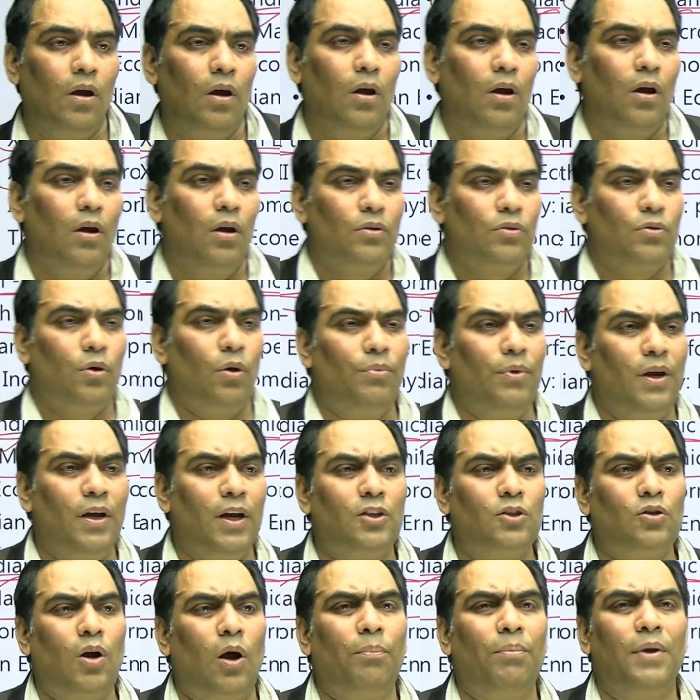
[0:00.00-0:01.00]
So we
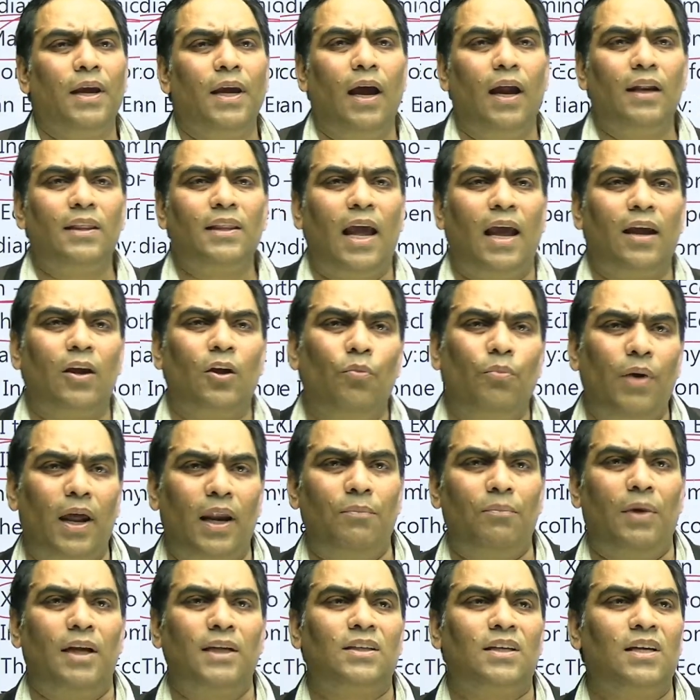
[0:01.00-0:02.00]
stop here. Thank you very
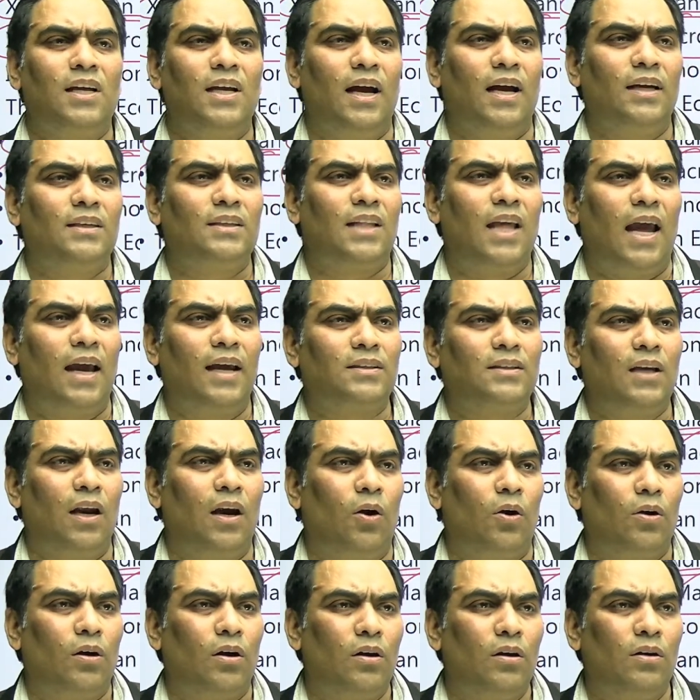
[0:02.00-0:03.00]
much, dears. Thanks a
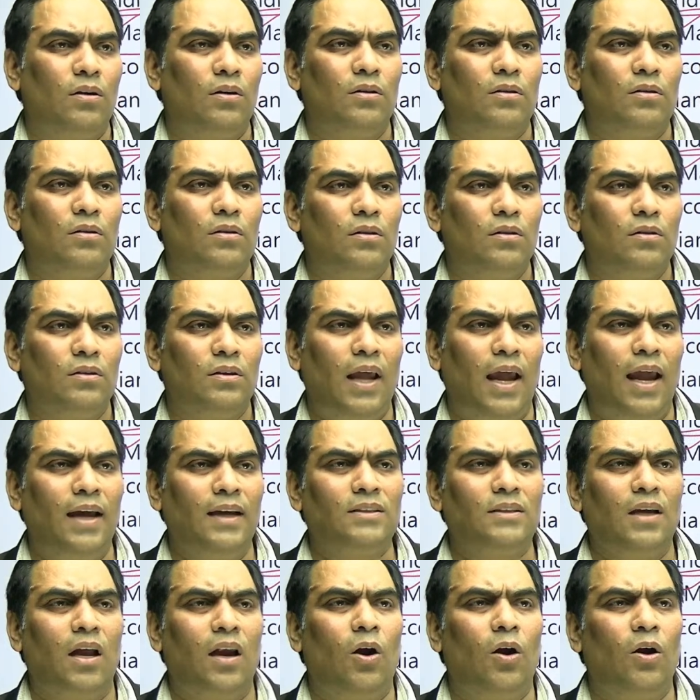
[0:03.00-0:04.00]
lot. Thanks
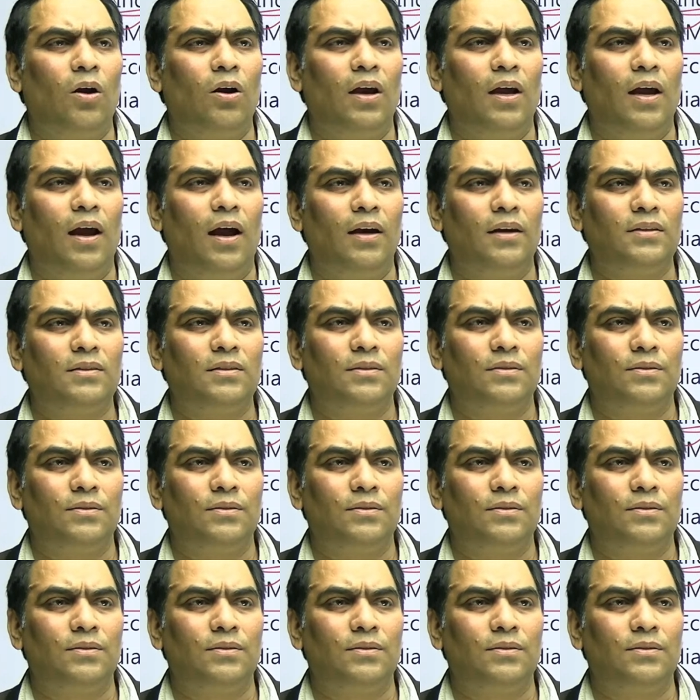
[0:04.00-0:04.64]
a lot, dears.